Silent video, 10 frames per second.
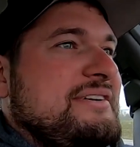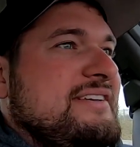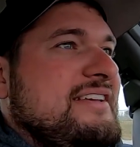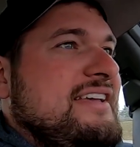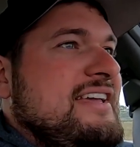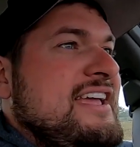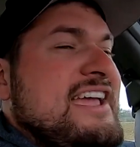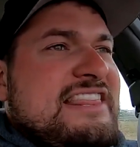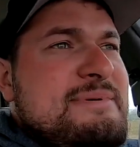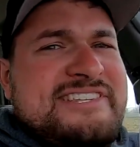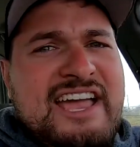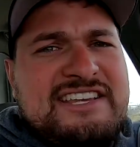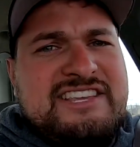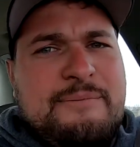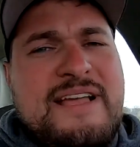And let me tell you
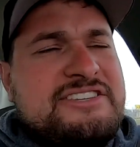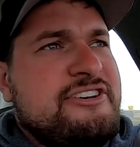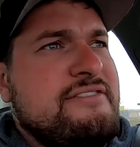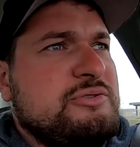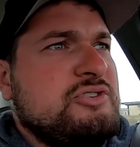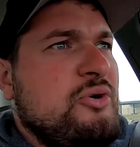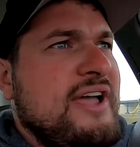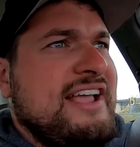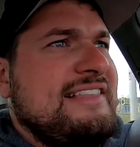something, that service was quick.